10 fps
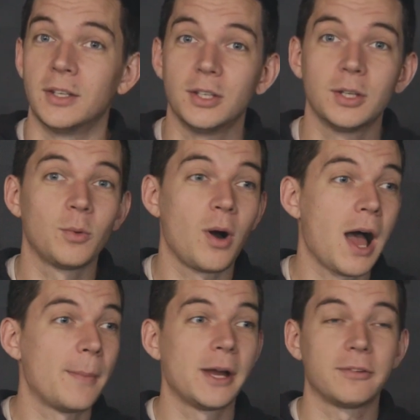You know what,
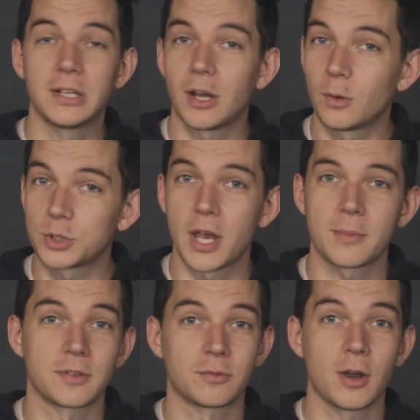I might read a whole
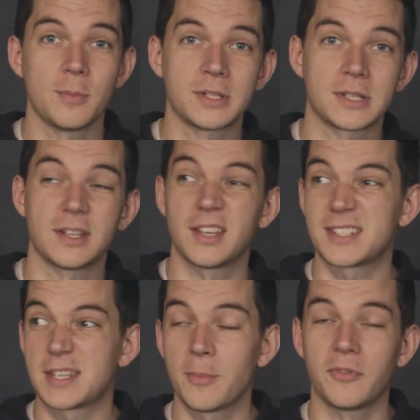chapter of Romans
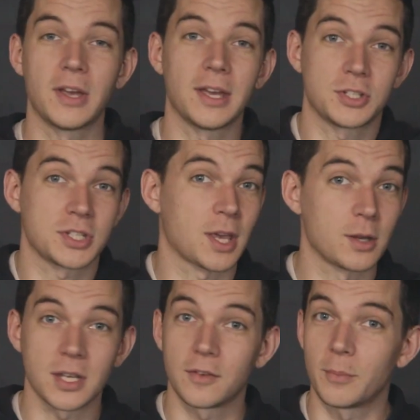and some of it just
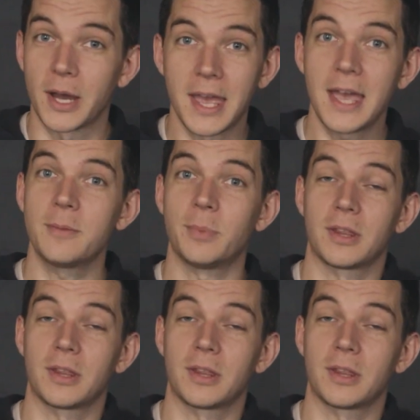goes over my head,